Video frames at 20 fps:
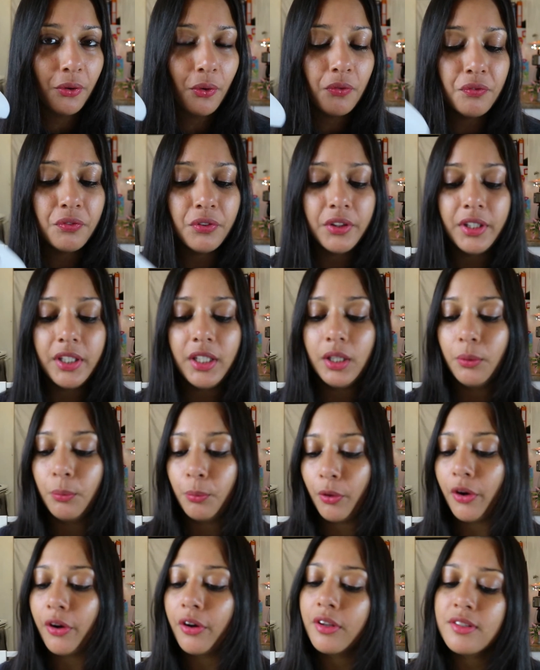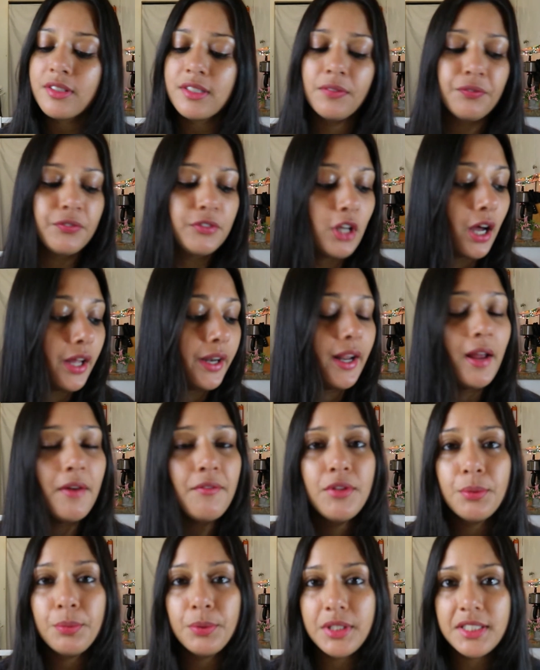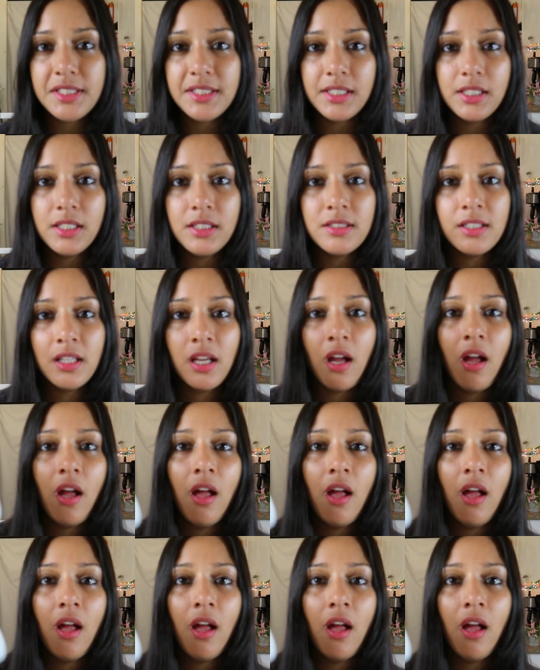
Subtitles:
Hopefully it works. If not, I have the receipt.